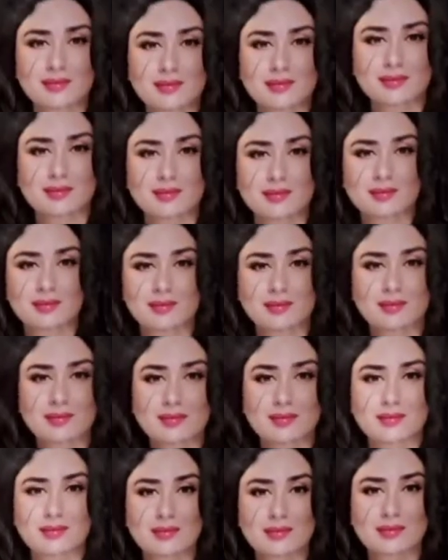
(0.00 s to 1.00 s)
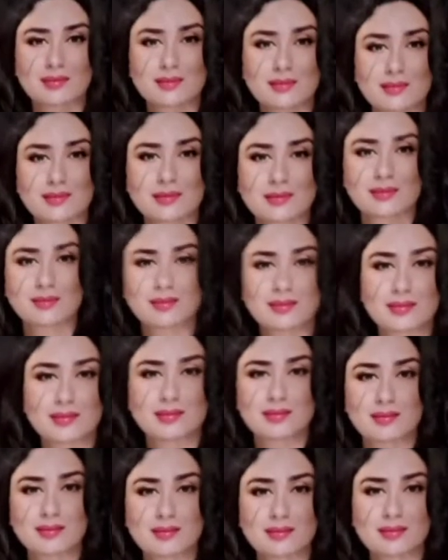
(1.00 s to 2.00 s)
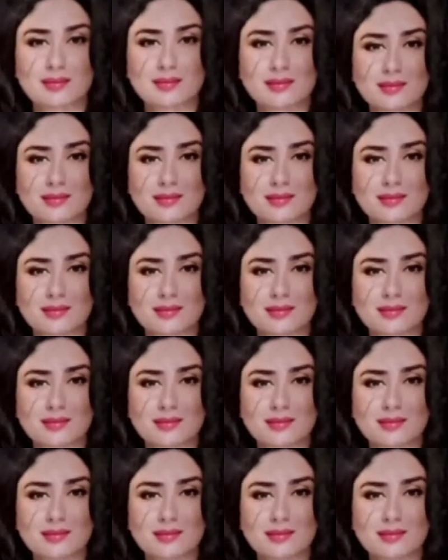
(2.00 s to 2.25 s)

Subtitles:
You have to take proper diet